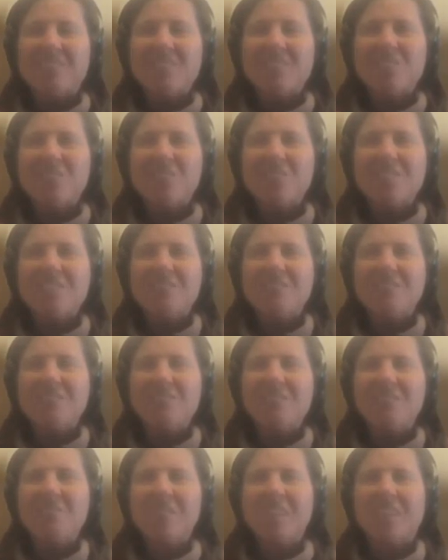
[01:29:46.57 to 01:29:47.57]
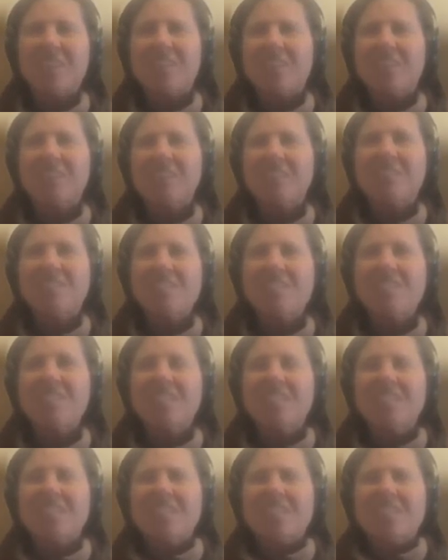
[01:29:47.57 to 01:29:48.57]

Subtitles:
physical symptoms of being nervous.